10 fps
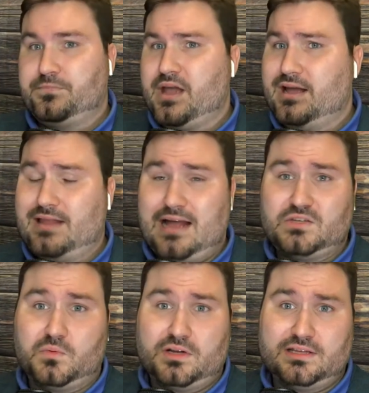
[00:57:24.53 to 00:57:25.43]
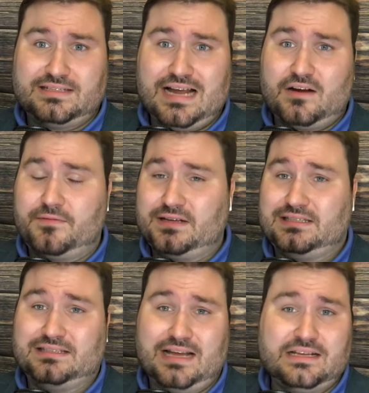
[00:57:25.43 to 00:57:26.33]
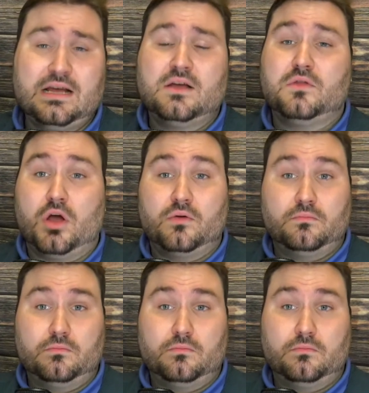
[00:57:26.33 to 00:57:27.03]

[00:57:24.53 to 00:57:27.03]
that's one of the sacrifices. That, look,